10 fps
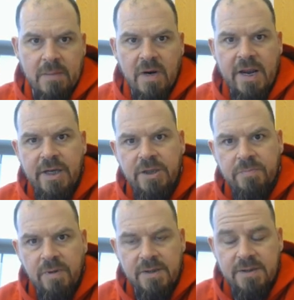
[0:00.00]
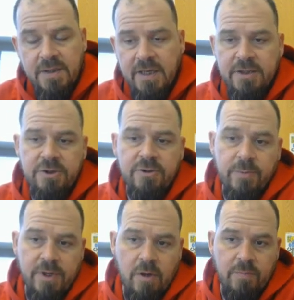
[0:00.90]
Remember, H plus and
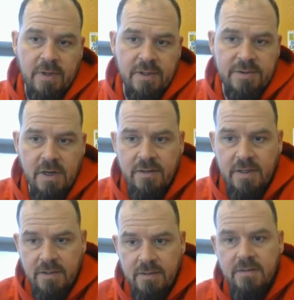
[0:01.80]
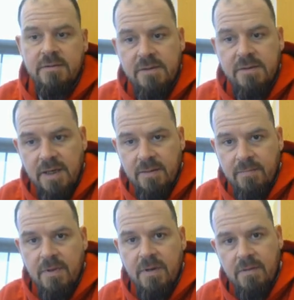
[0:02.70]
H3O plus are the
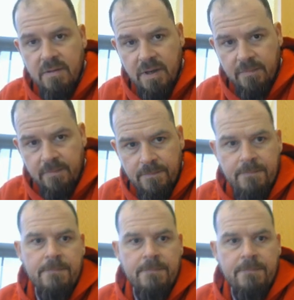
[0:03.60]
same thing.